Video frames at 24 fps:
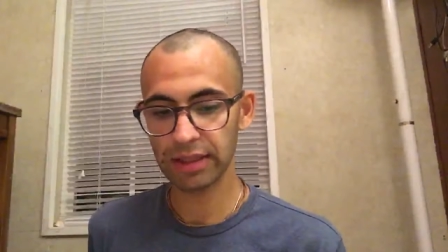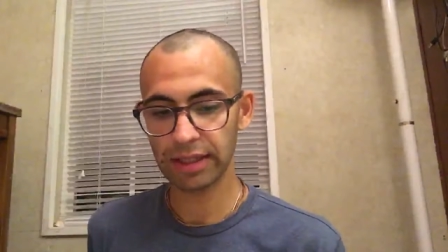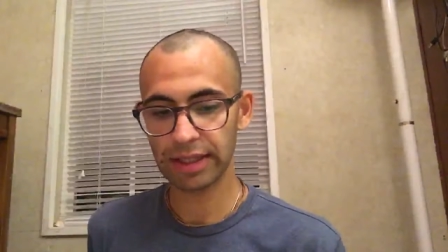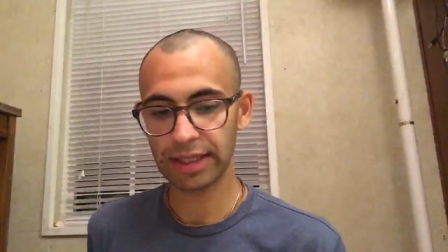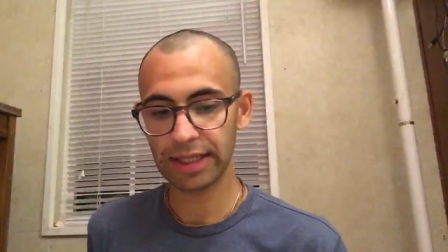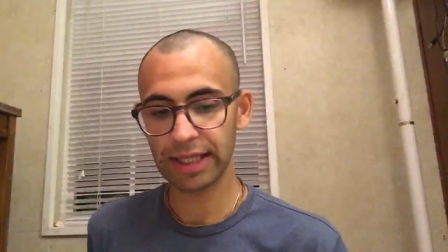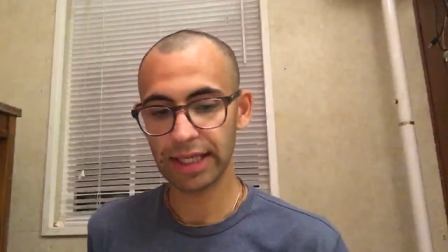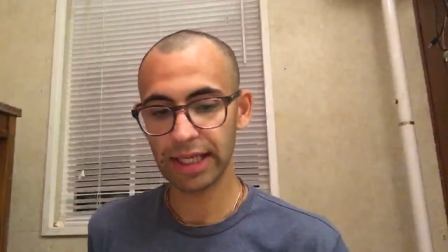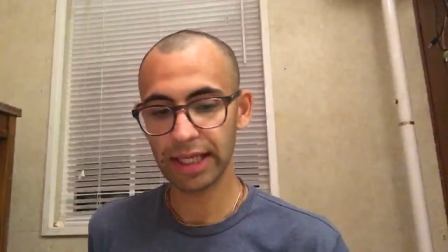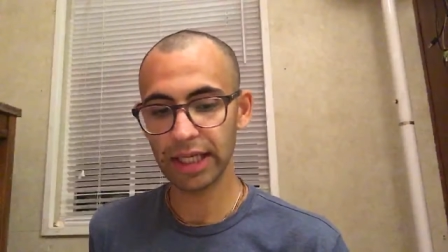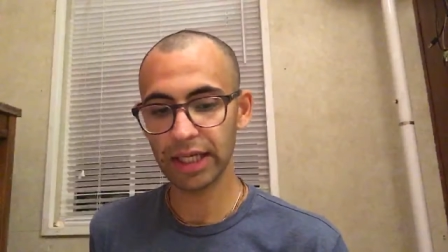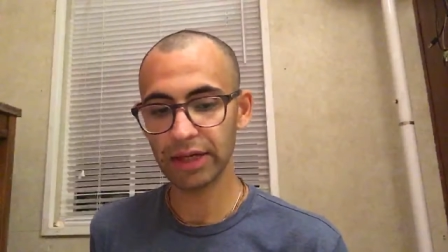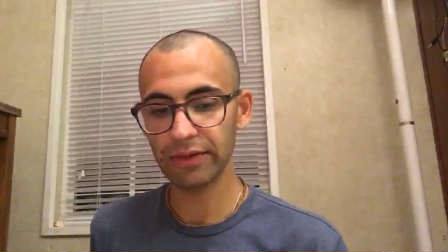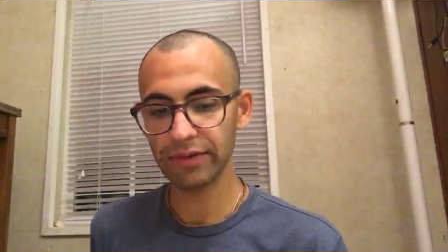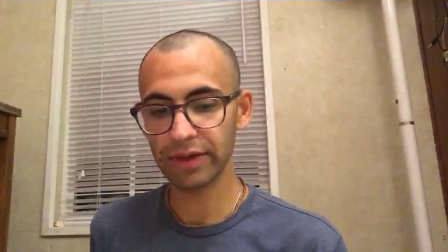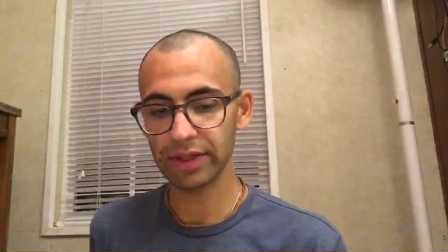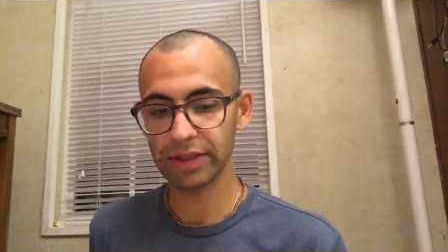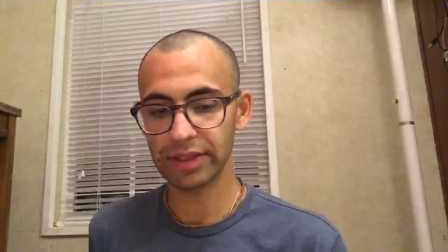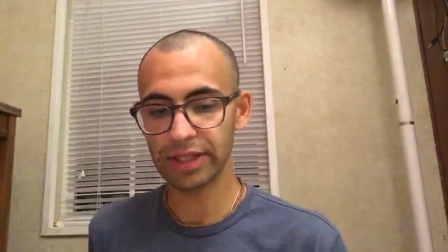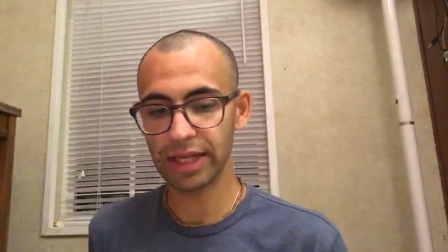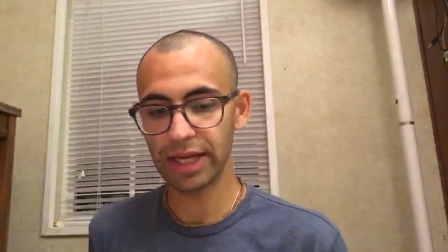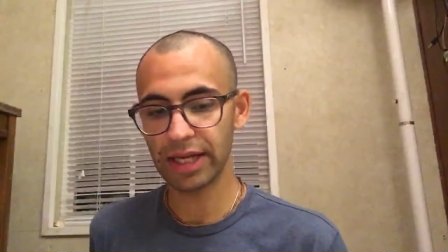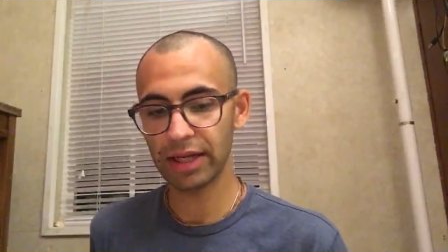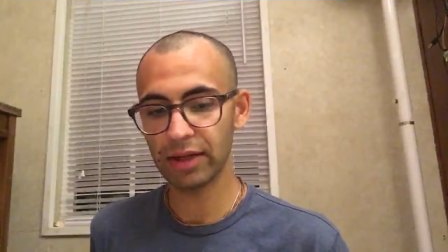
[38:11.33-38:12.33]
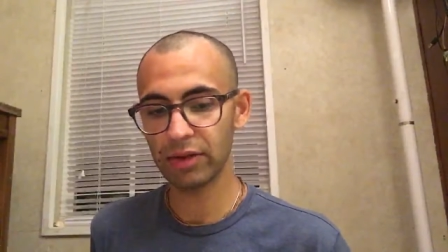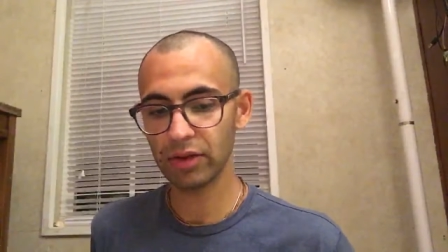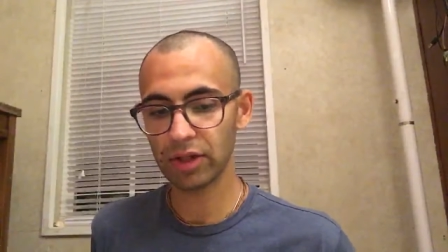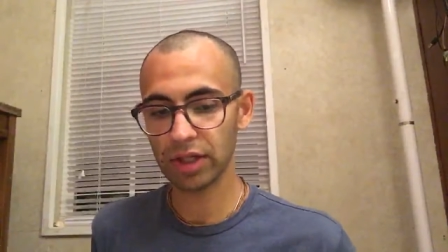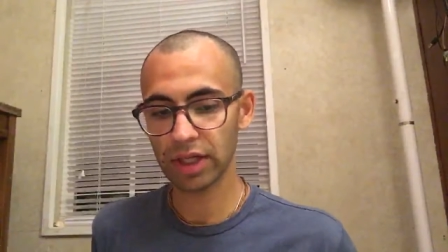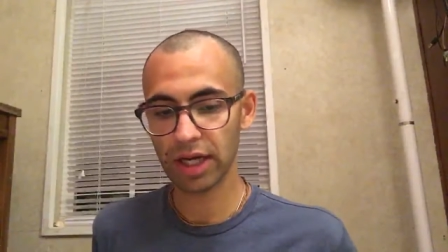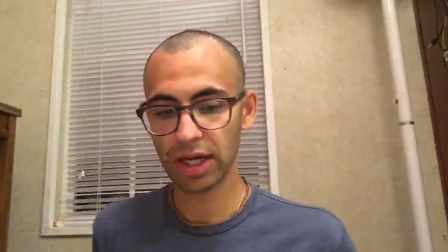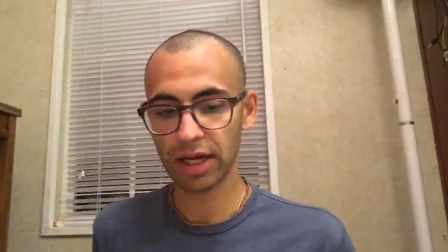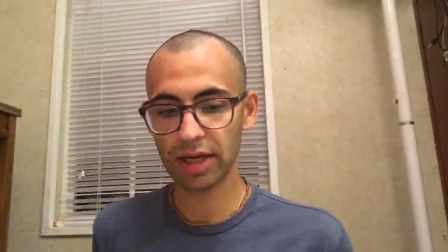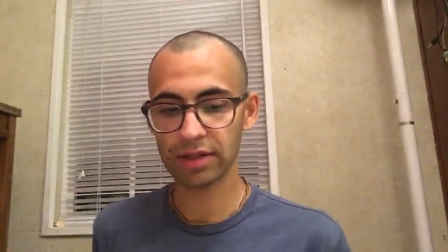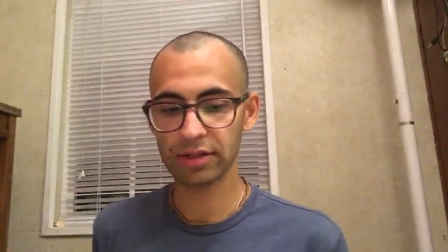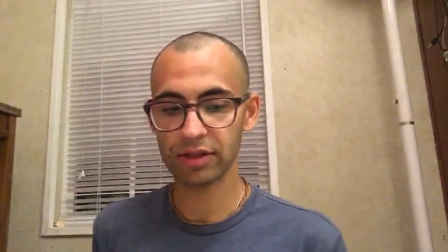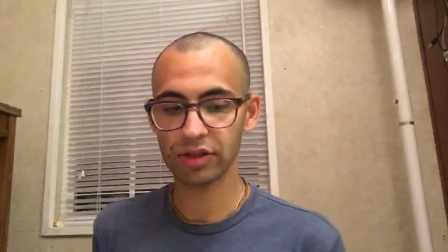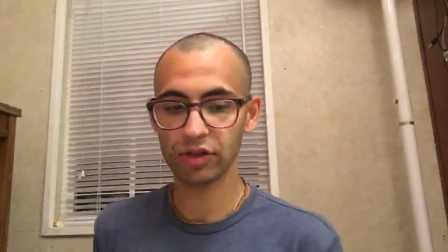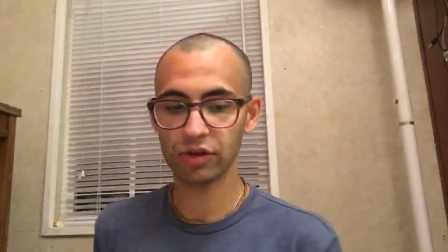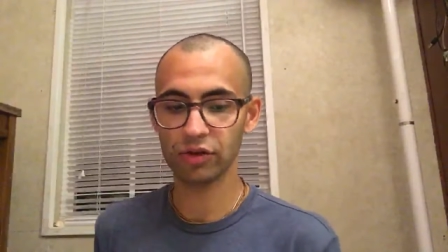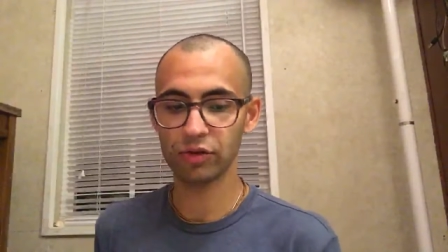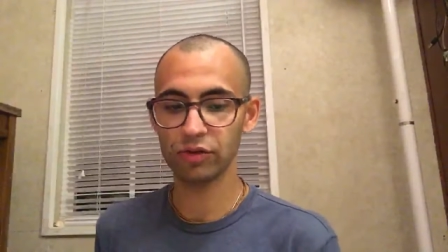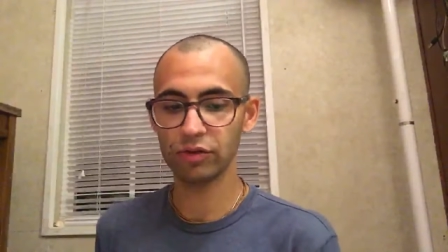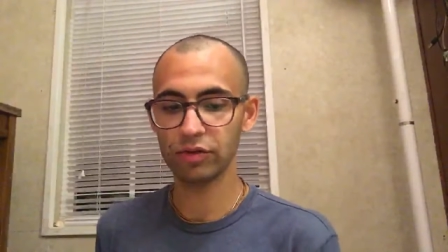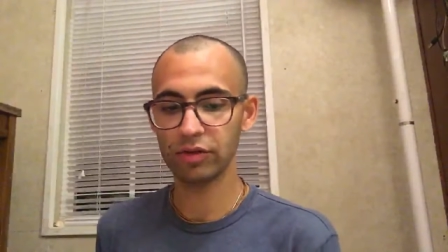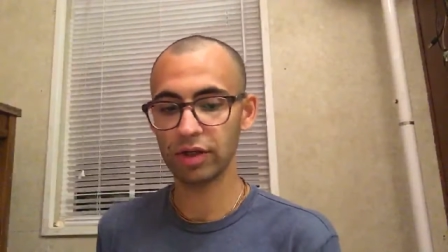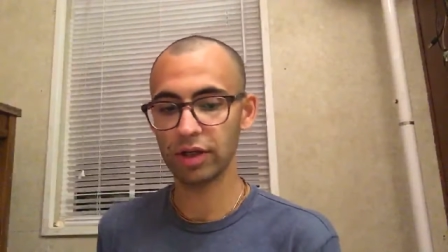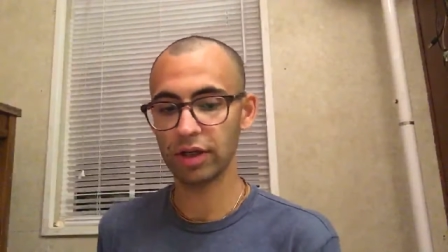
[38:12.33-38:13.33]
the killing of the Dhenuka
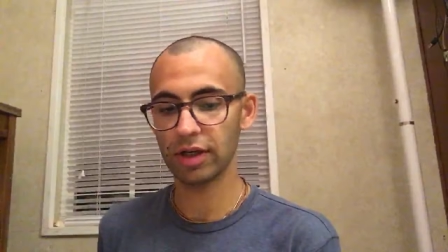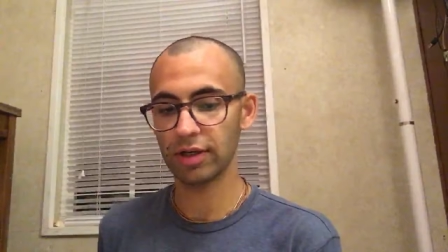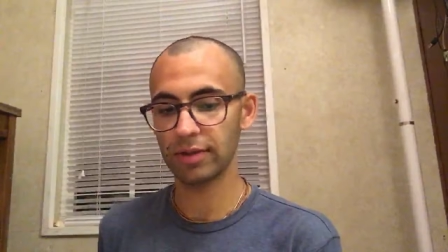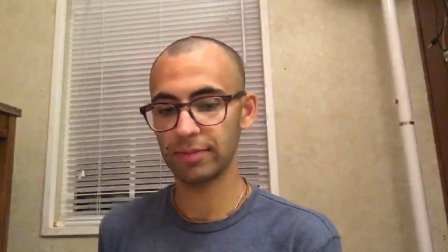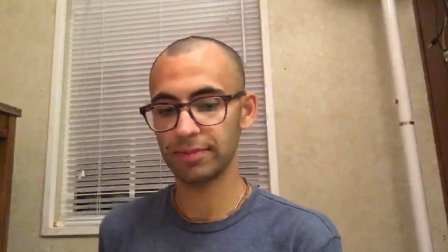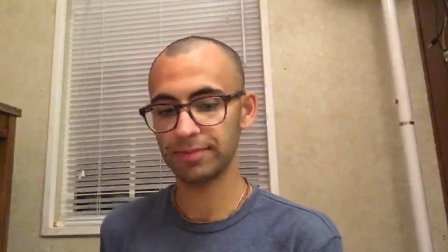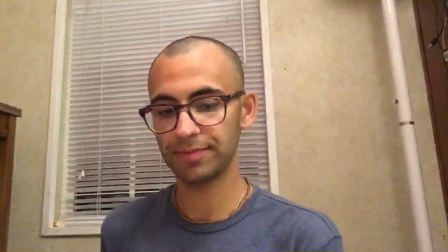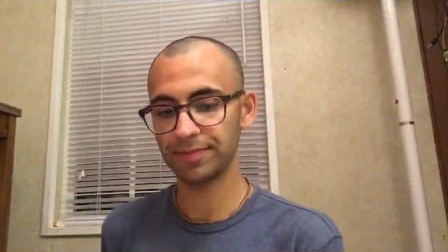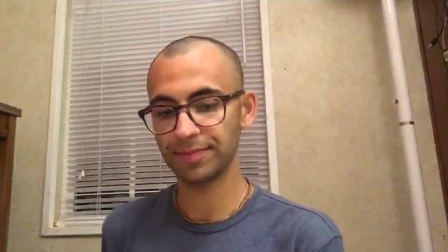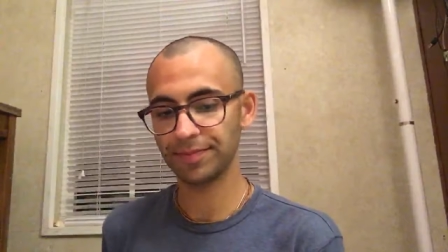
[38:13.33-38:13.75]
Sura.